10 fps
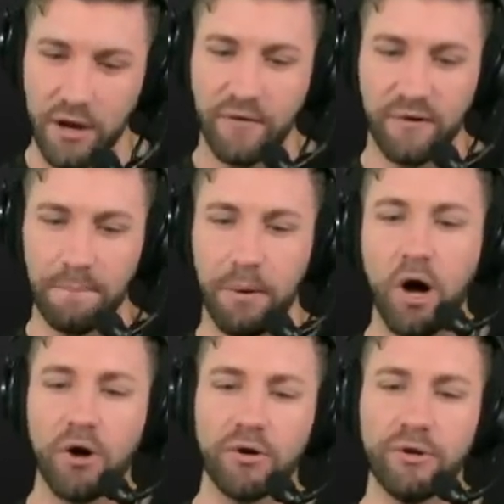from
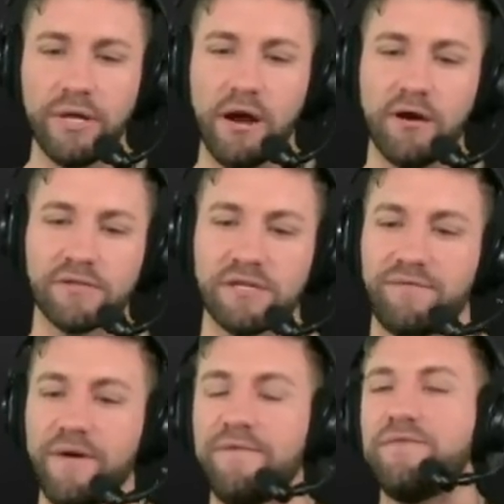Paul Gutierrez's
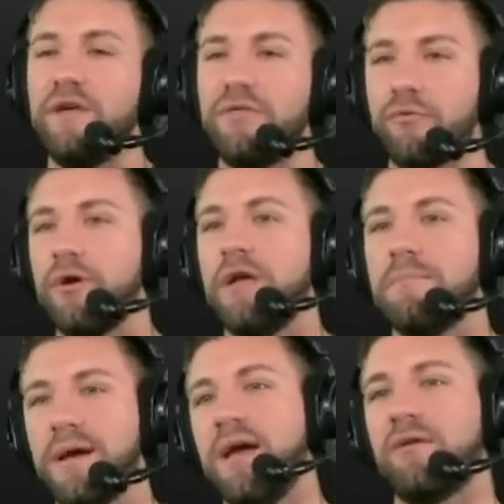53
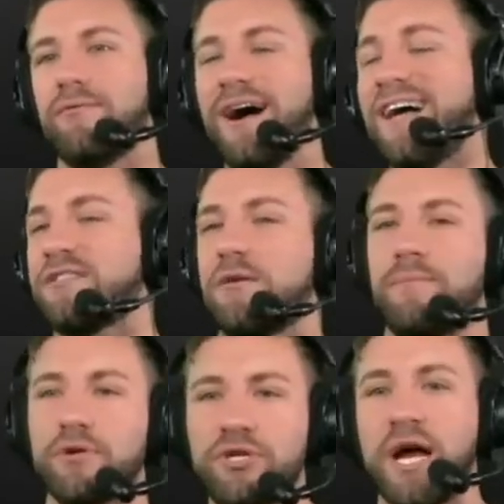man roster
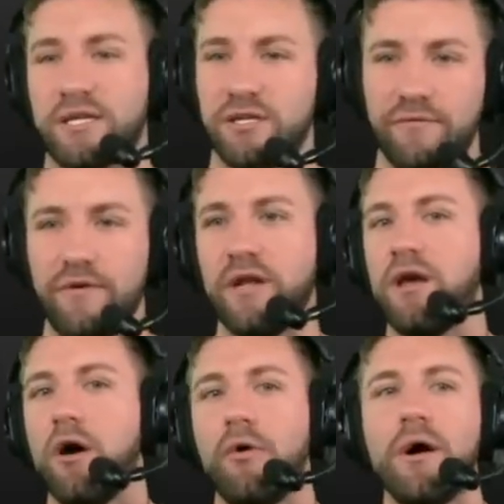projection
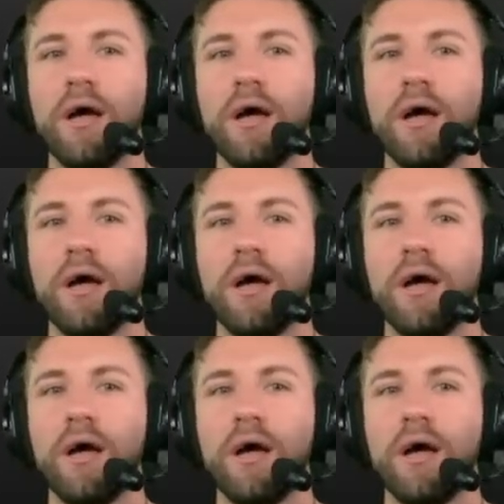video.